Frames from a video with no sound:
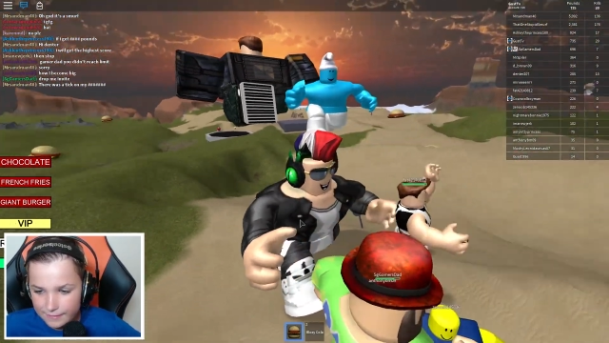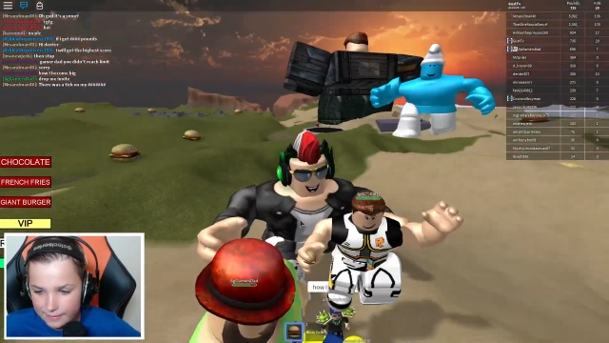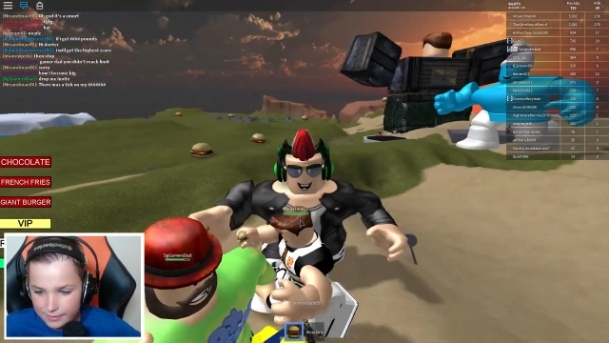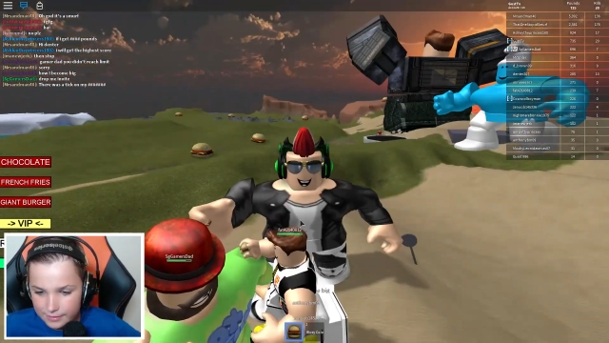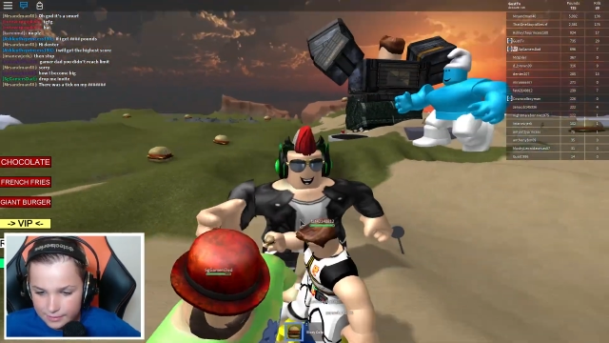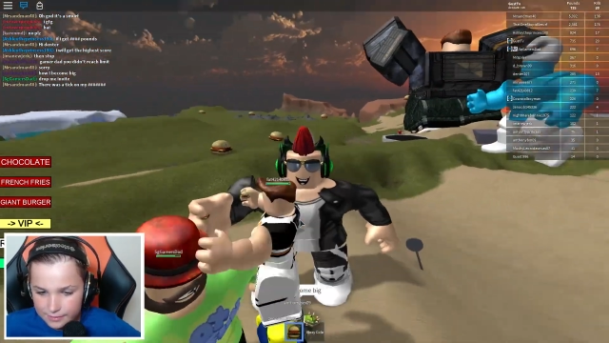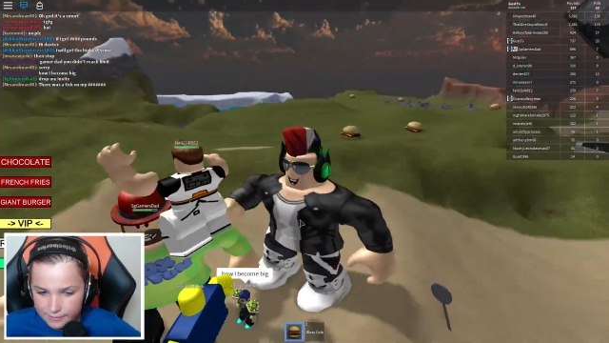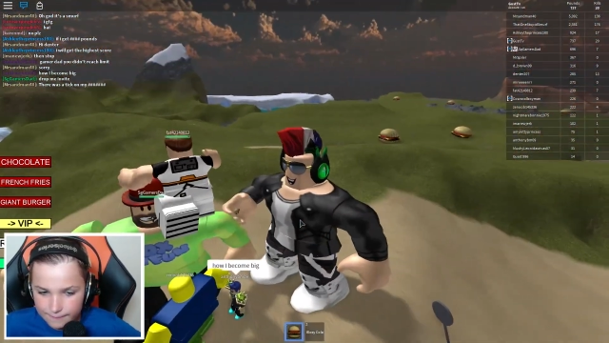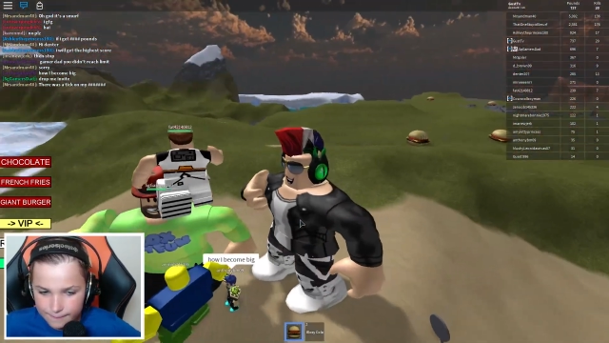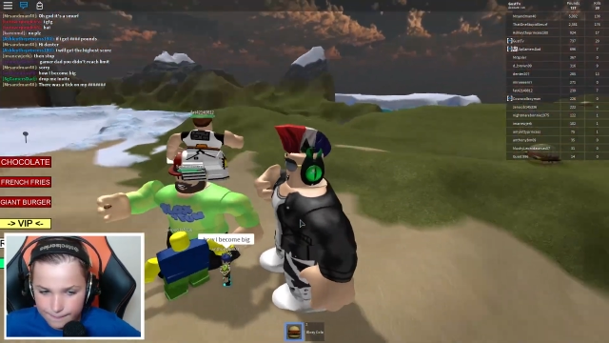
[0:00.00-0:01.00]

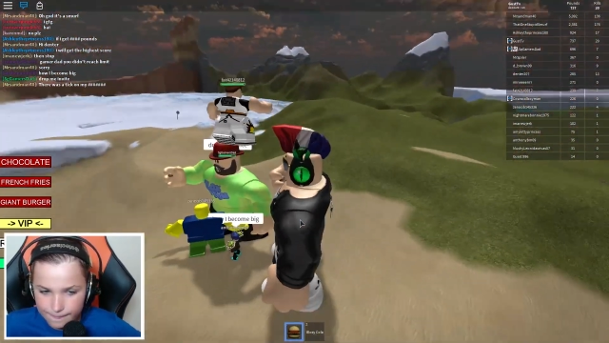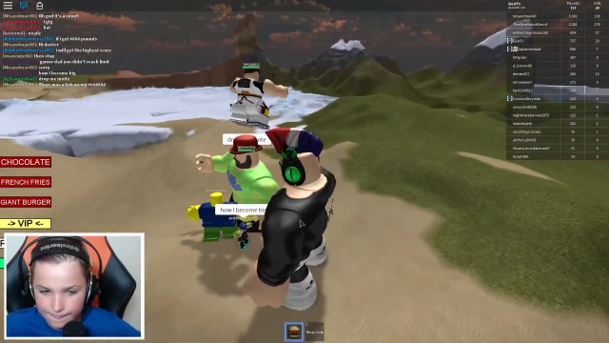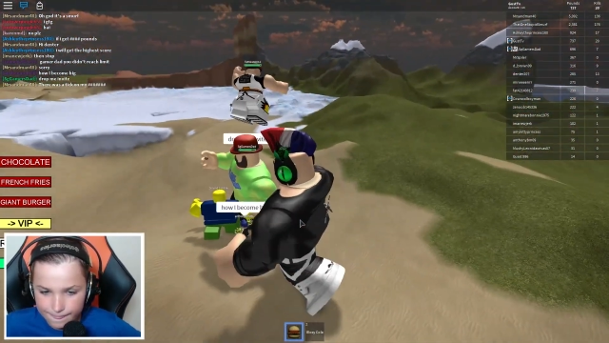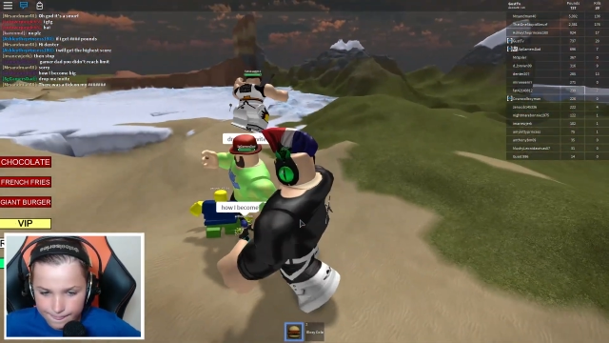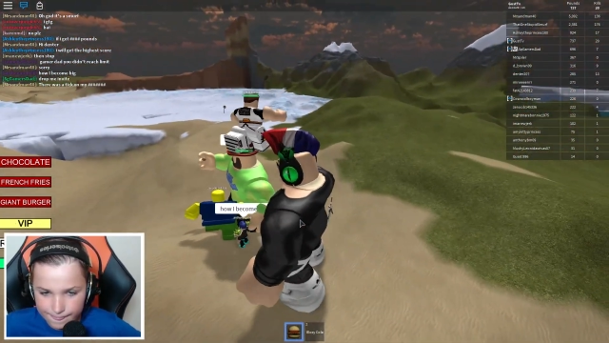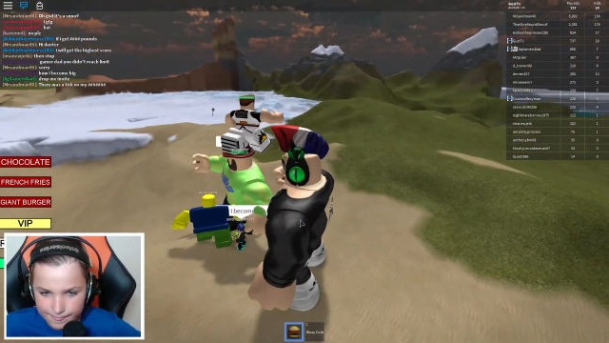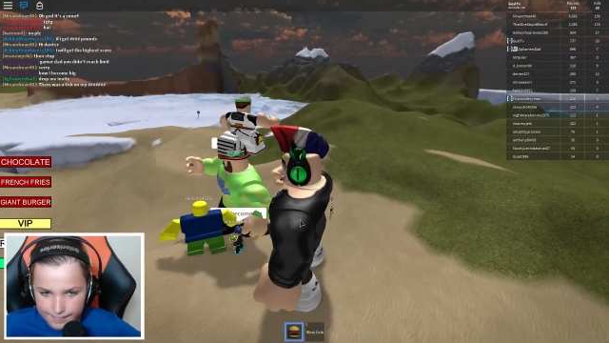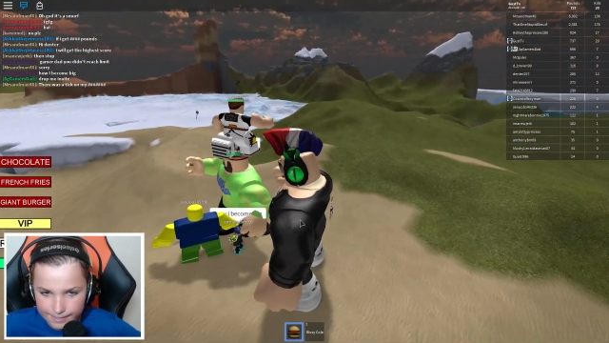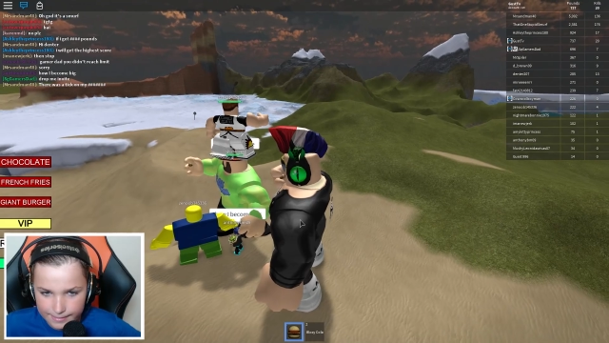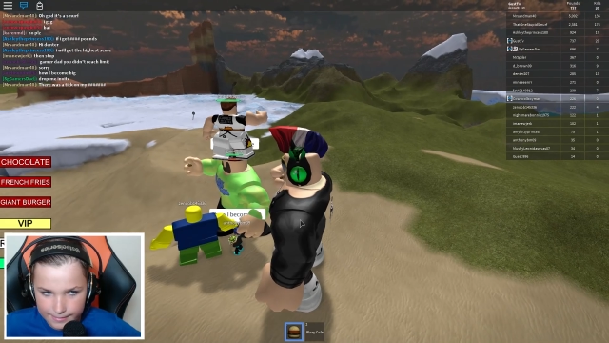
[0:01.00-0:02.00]

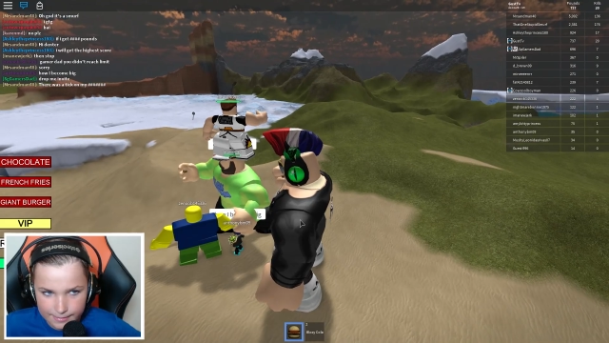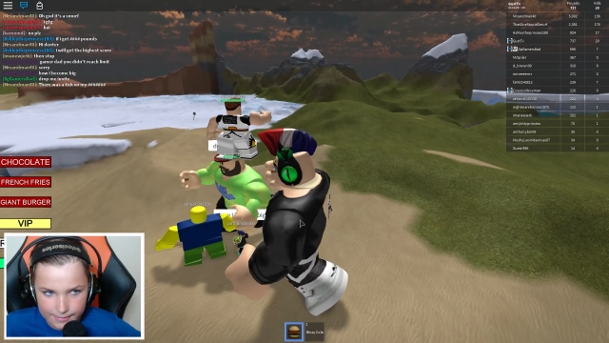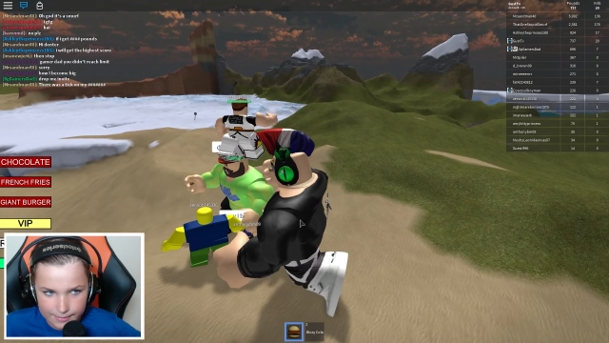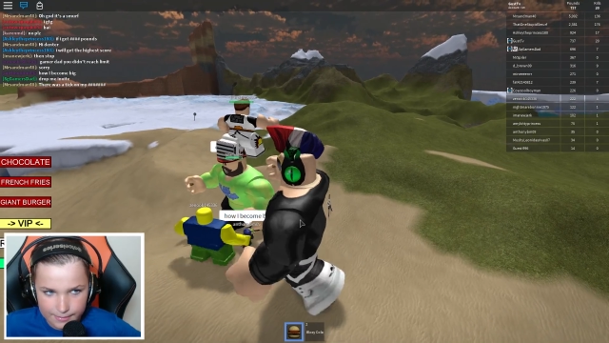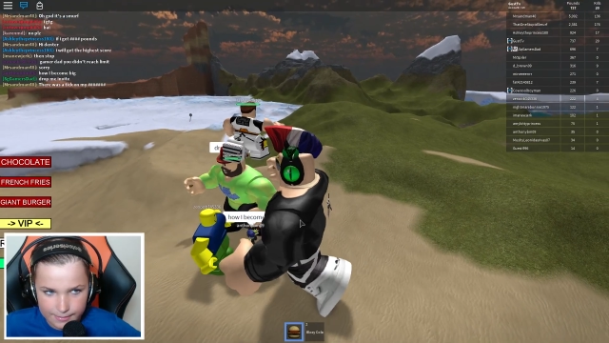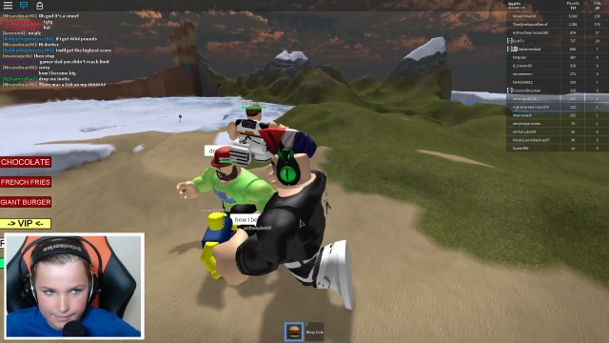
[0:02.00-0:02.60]
No one is speaking in this clip.